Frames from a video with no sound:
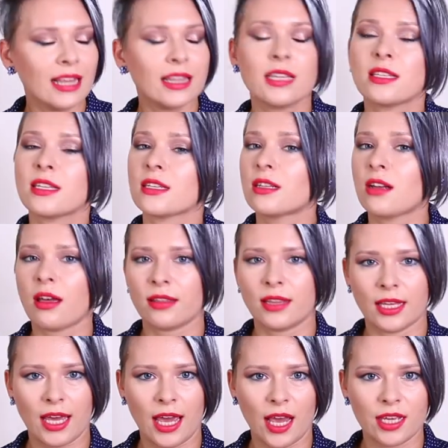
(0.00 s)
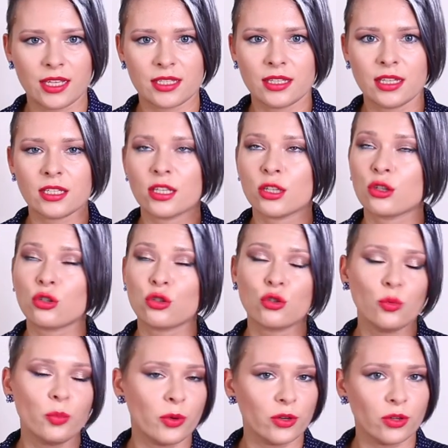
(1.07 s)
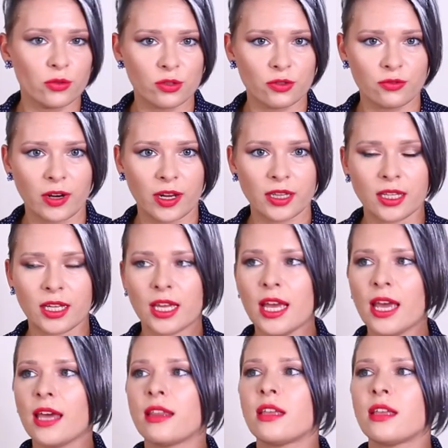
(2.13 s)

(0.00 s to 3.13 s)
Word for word: this is not the case this is super user friendly